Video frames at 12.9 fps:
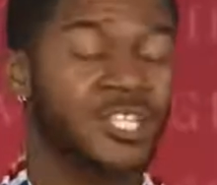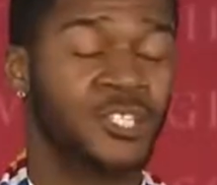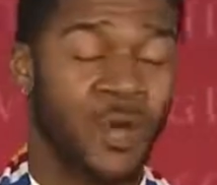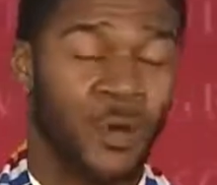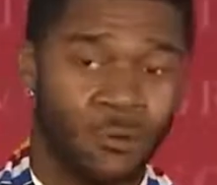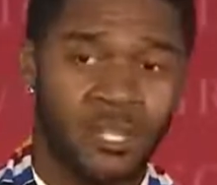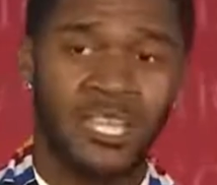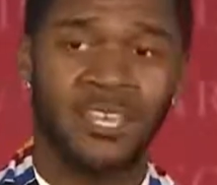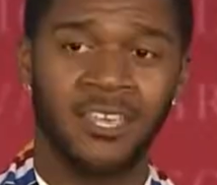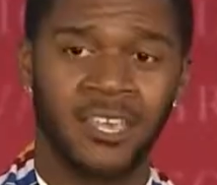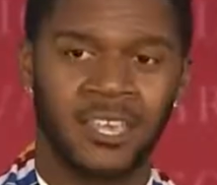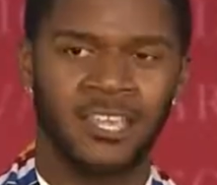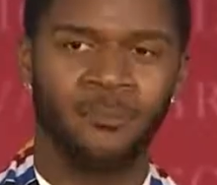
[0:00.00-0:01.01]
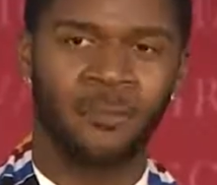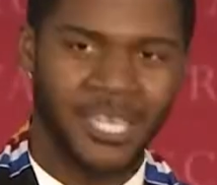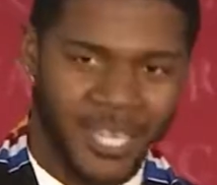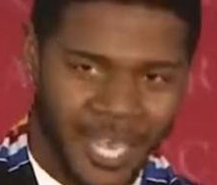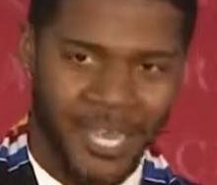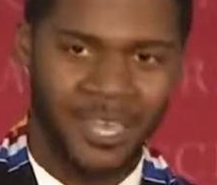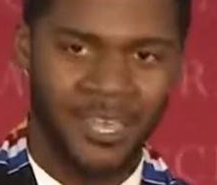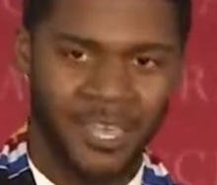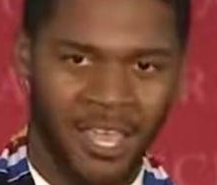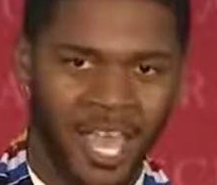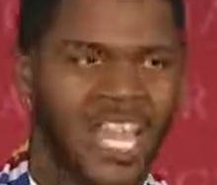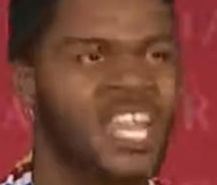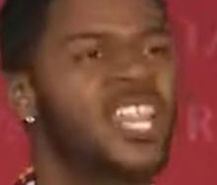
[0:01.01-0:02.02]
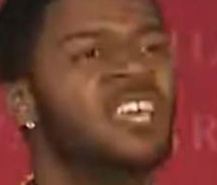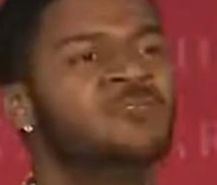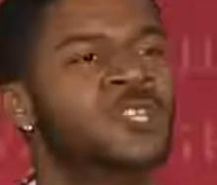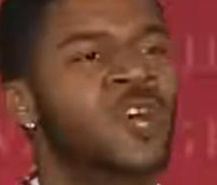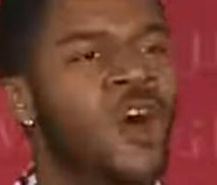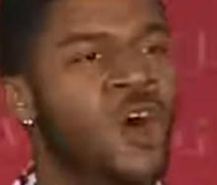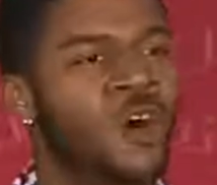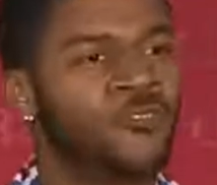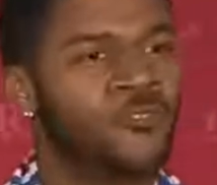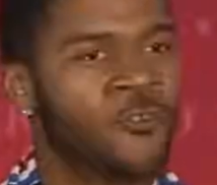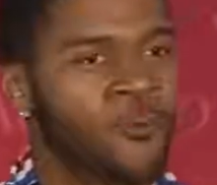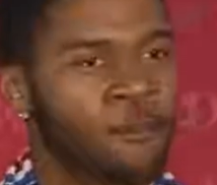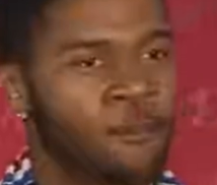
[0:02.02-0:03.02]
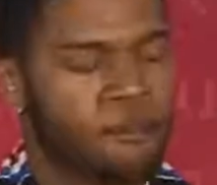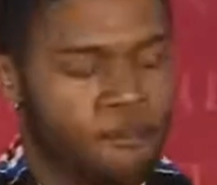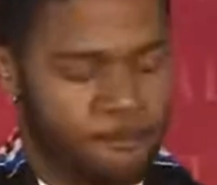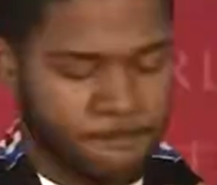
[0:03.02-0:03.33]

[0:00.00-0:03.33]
It is only the beginning. Lift off.